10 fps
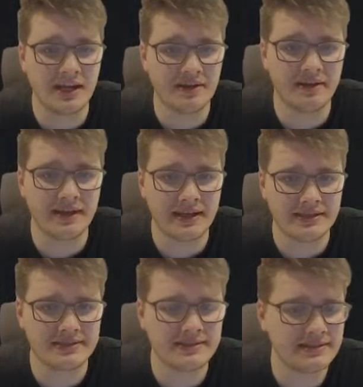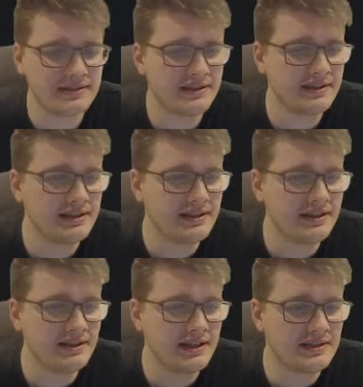than anything else.
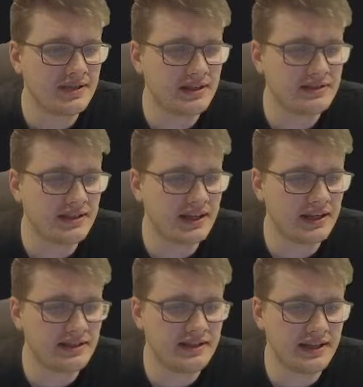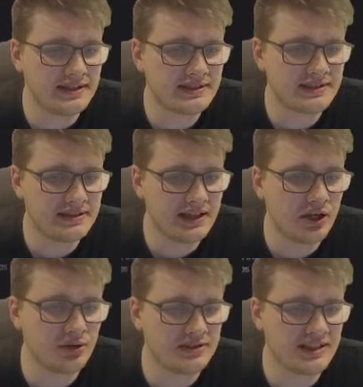It's fine. So I think in this, he
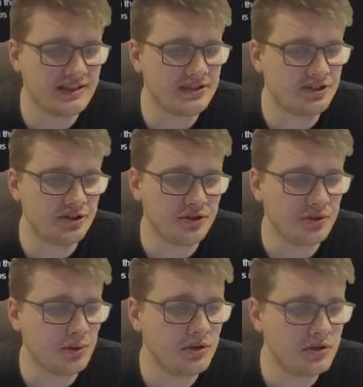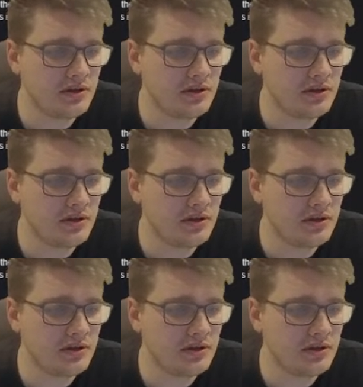goes into